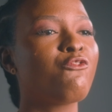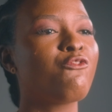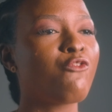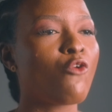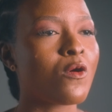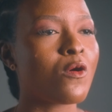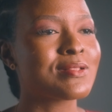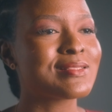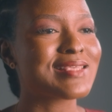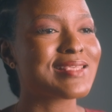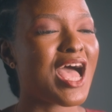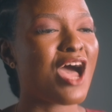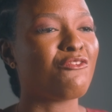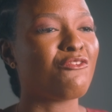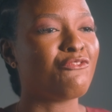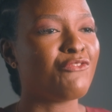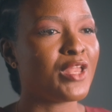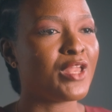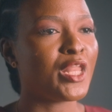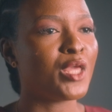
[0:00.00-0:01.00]
funds
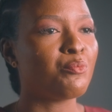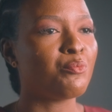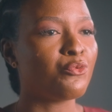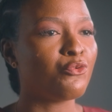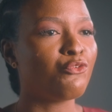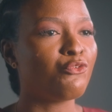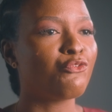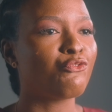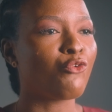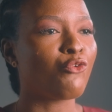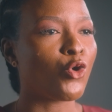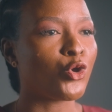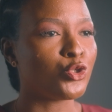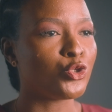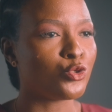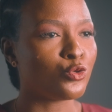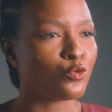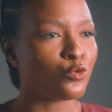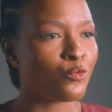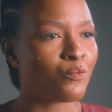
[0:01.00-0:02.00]
available for
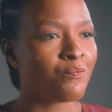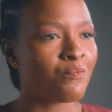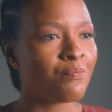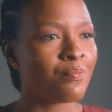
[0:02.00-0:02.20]
you.